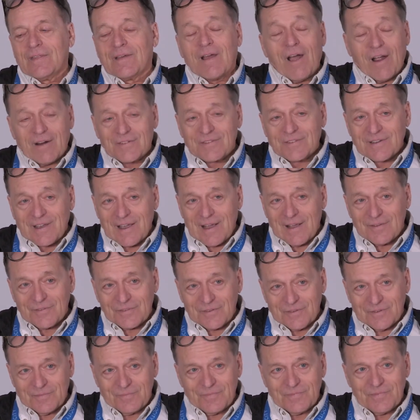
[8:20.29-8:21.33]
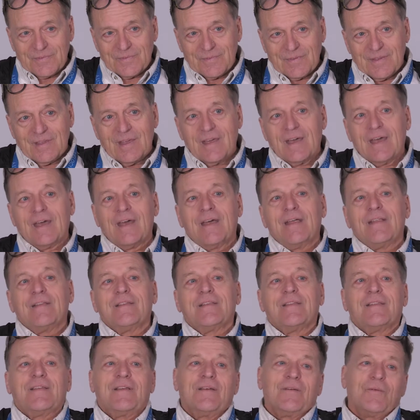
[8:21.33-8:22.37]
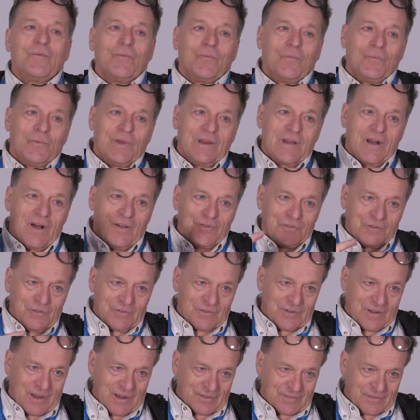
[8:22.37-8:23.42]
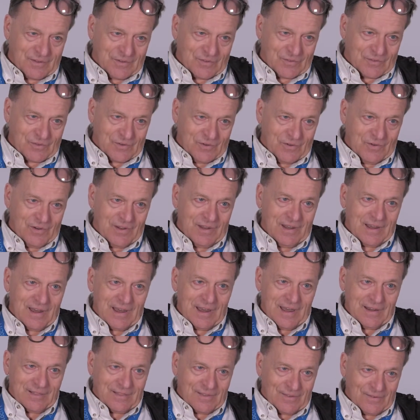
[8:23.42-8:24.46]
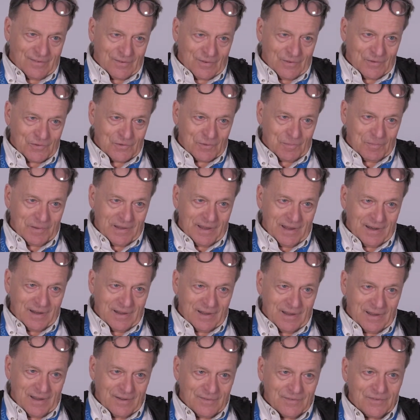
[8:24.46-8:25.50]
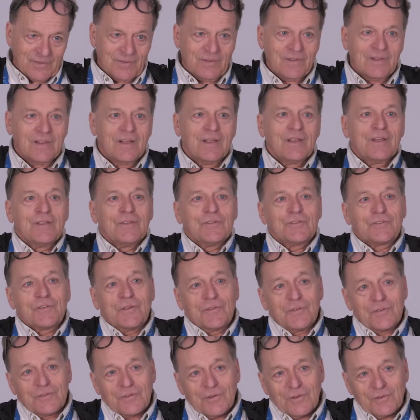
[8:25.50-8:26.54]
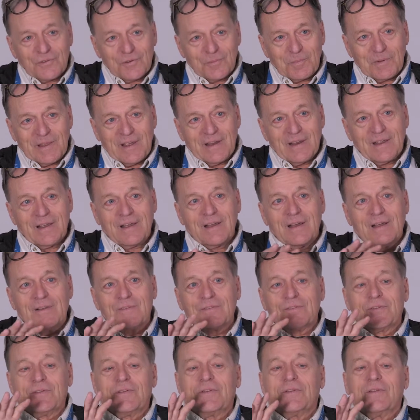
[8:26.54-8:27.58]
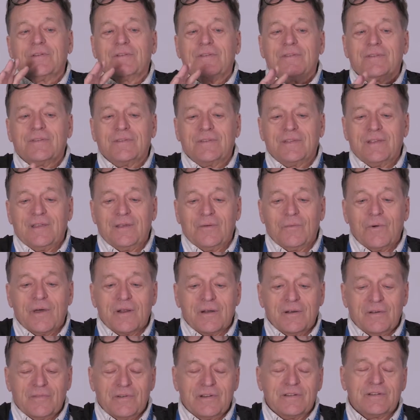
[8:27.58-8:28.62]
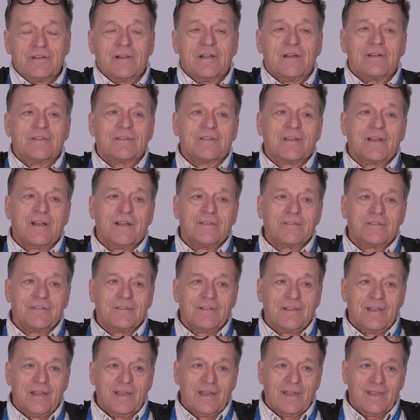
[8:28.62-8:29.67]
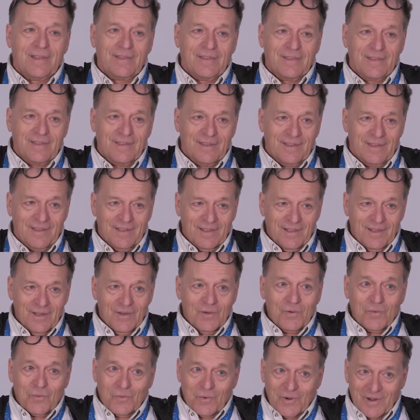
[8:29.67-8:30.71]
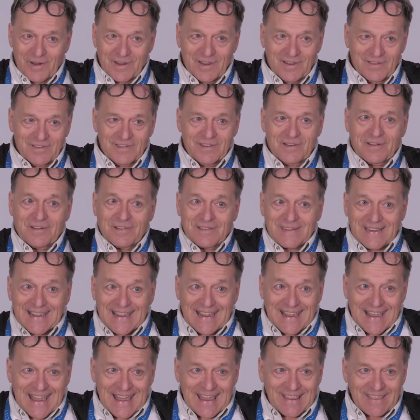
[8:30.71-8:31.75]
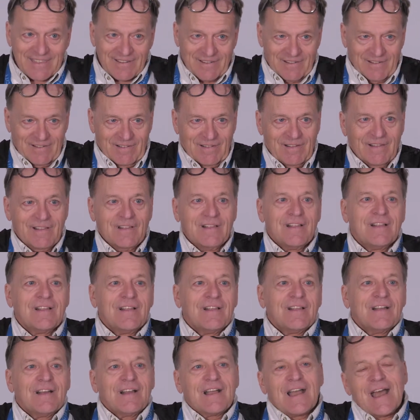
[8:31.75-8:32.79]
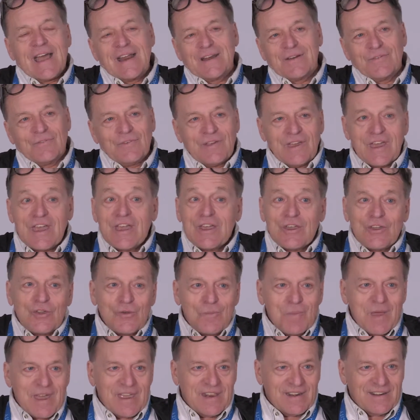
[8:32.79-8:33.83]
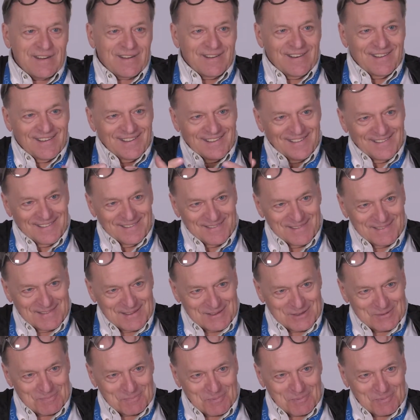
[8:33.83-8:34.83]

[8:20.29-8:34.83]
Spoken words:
Arts Council, and we also talked to Trudy at the Social Planning Council. So the Social Planning Council, the Waterloo Regional Arts Council, and the Working Center together kind of incubated this